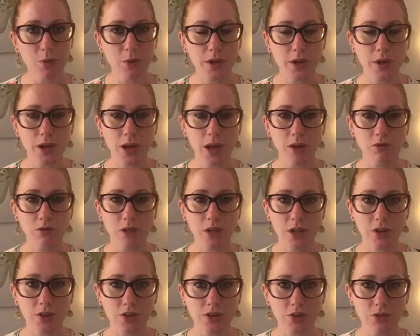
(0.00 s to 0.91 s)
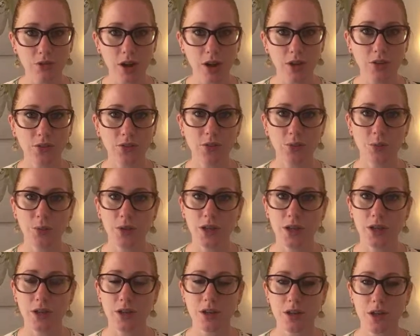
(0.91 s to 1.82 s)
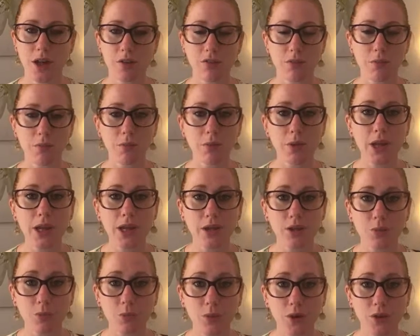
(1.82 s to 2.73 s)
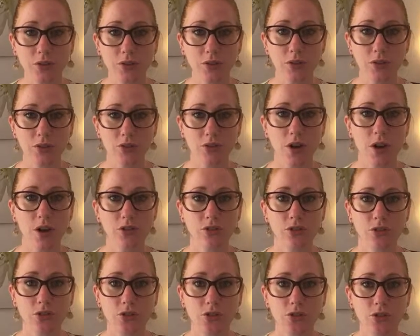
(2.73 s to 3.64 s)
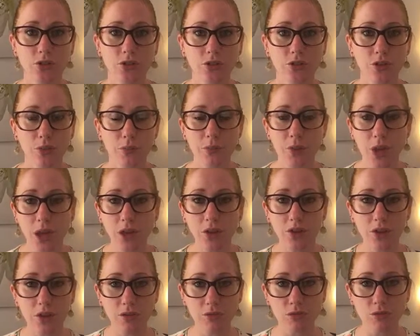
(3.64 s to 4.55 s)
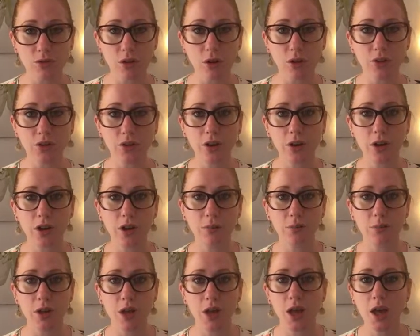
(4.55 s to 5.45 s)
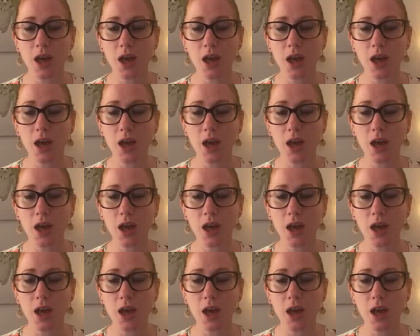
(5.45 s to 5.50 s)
we can get really stressed, we can have a million and one distractions just competing for our time.